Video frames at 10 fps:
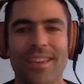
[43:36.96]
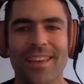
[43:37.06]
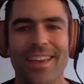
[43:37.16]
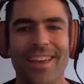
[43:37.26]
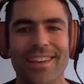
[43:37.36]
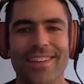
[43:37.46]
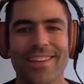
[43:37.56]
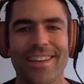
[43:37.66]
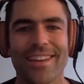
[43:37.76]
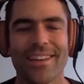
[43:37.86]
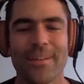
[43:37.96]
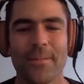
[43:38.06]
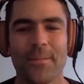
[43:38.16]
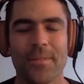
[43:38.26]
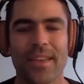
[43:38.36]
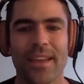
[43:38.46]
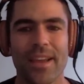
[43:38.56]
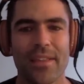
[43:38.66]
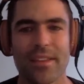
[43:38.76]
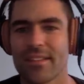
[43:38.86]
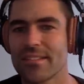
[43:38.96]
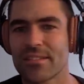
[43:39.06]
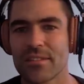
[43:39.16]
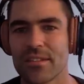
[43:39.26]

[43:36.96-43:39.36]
And I think this,